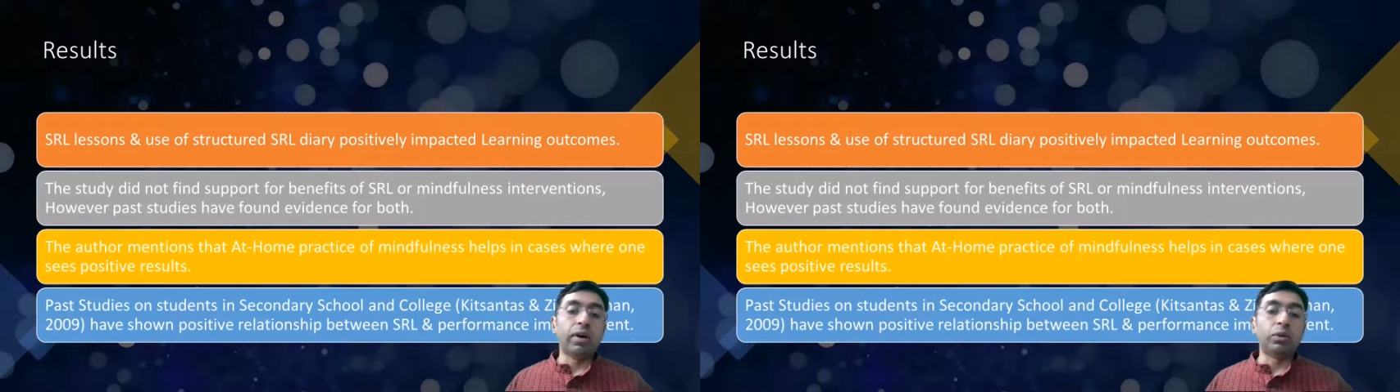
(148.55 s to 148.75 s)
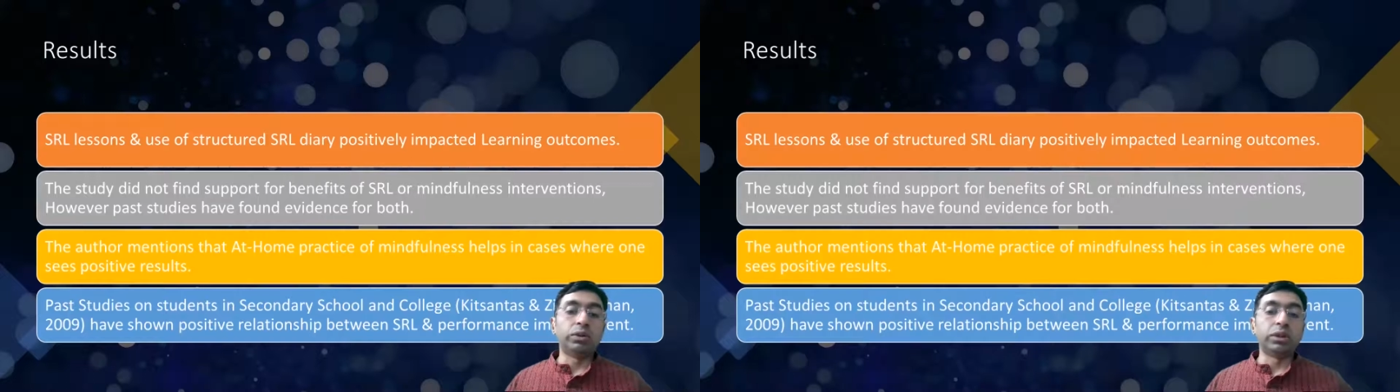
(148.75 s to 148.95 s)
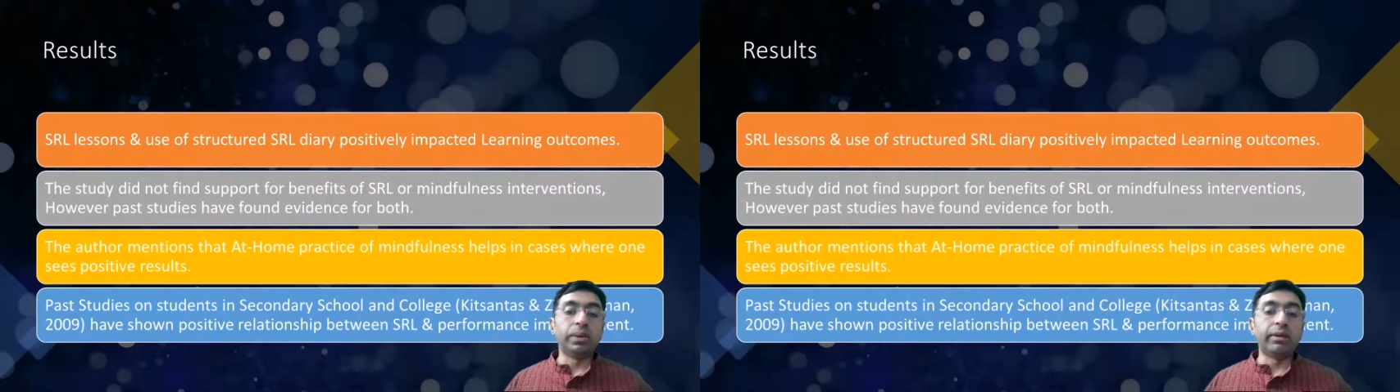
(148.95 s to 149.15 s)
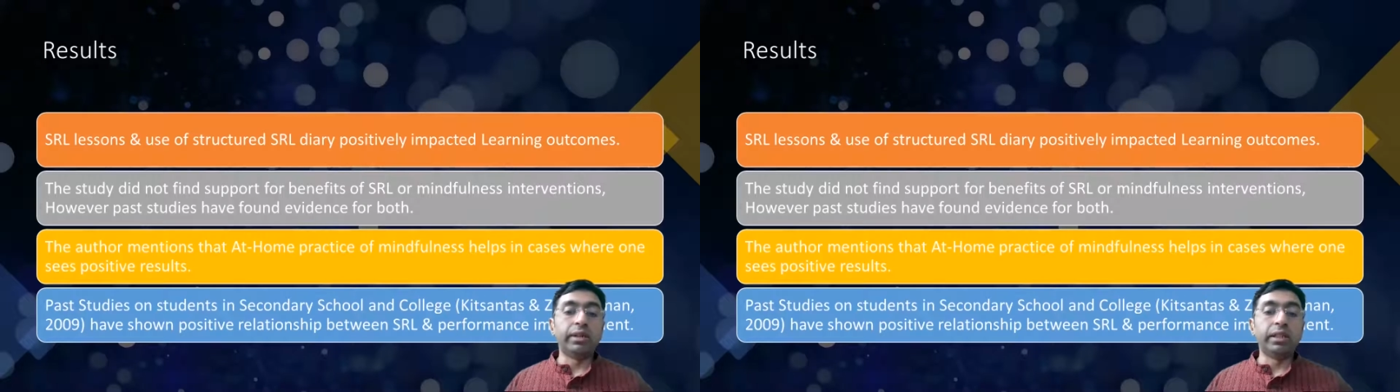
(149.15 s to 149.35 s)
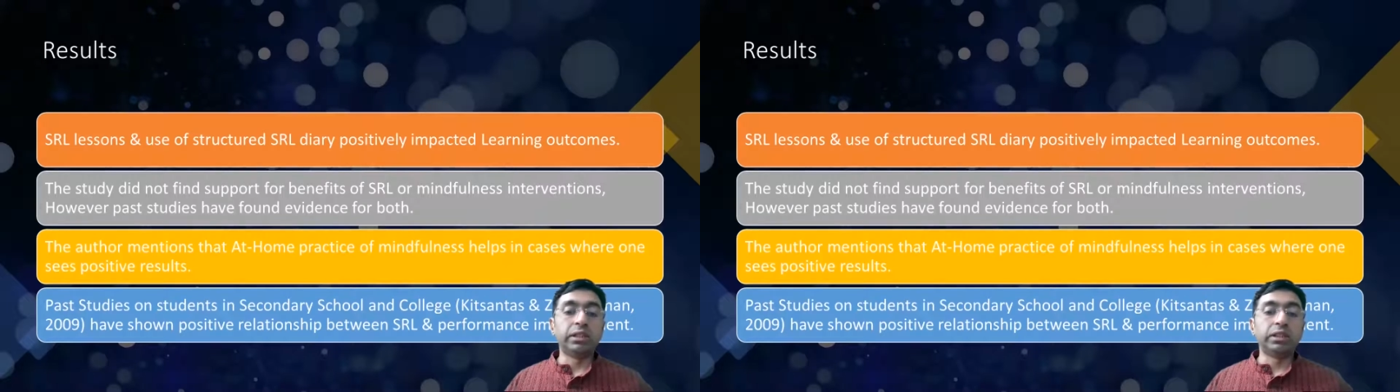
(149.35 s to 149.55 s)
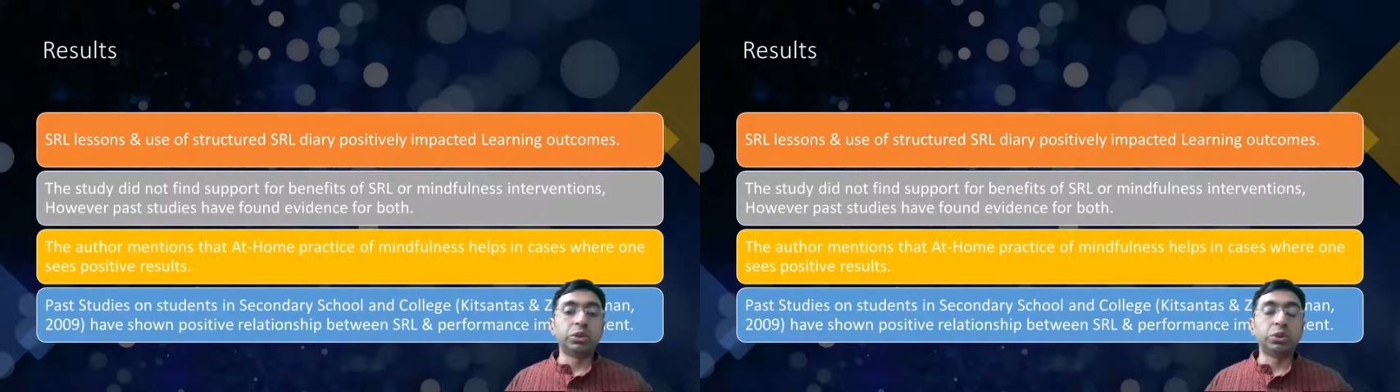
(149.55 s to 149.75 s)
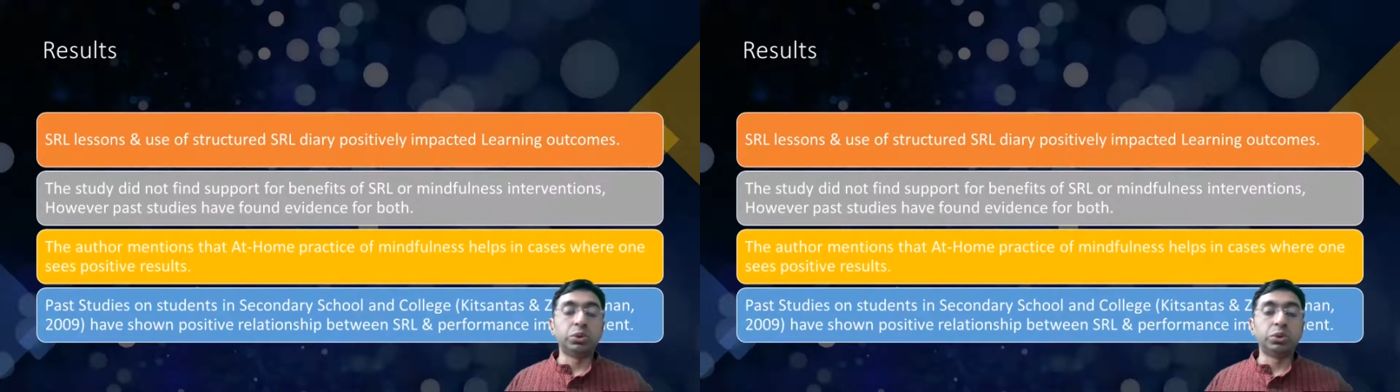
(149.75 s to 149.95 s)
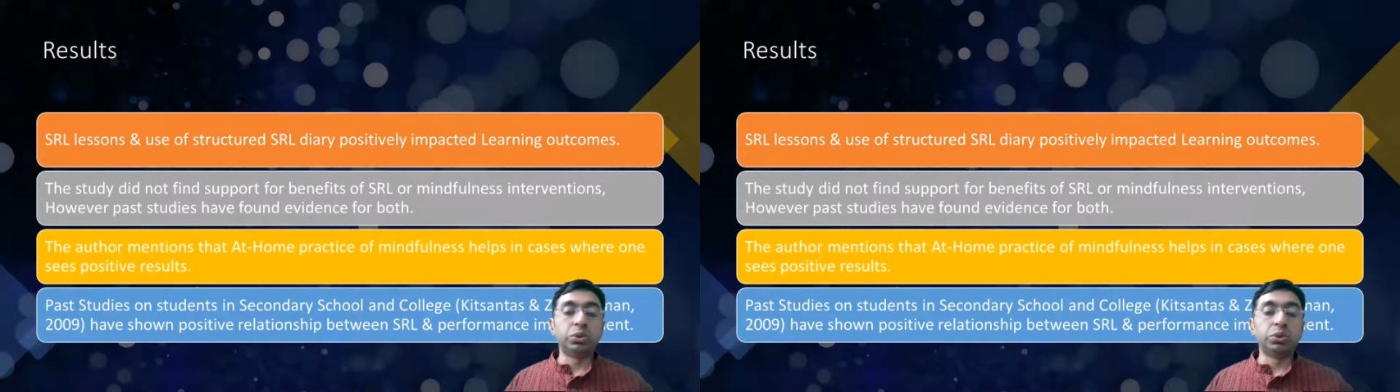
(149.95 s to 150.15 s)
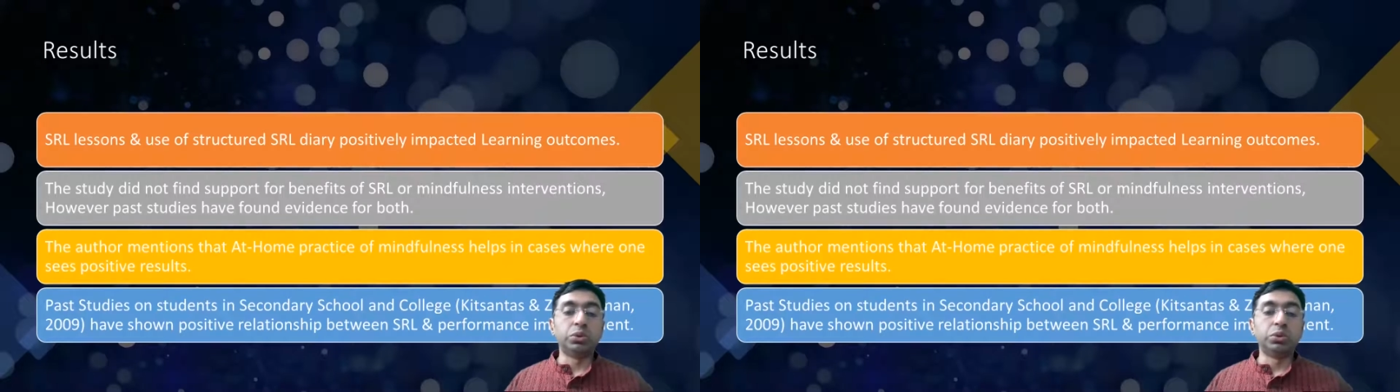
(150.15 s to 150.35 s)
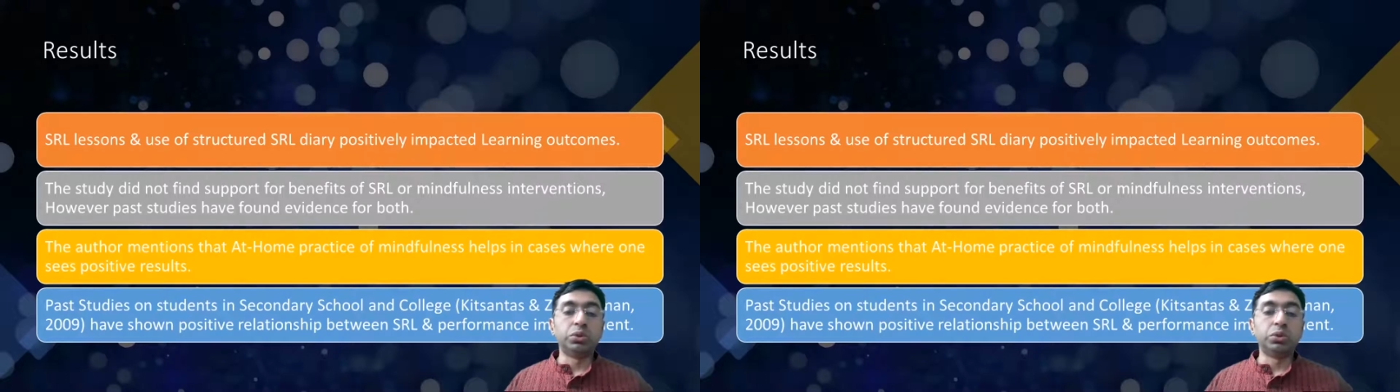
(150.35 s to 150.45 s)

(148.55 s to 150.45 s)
found some evidence to